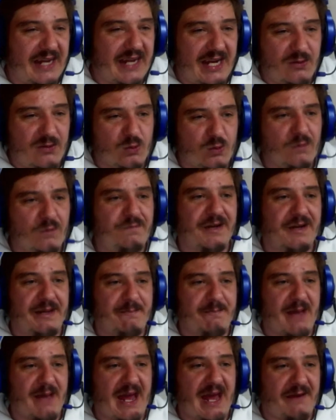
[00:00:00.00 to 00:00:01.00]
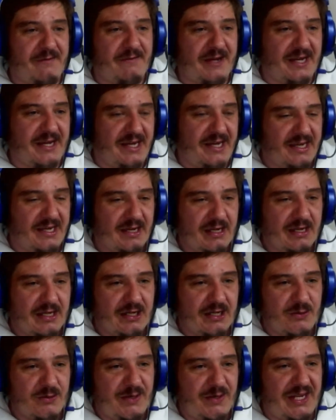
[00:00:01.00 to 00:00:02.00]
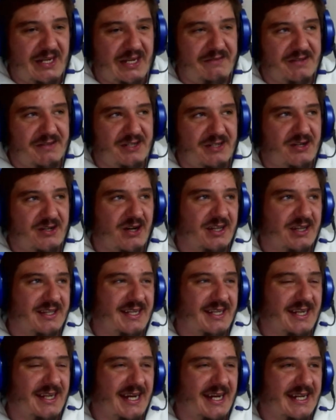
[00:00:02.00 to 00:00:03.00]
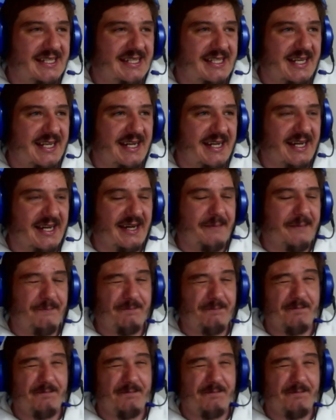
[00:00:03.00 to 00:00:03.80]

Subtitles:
Edwulf van der Merwe. We even got the likes of,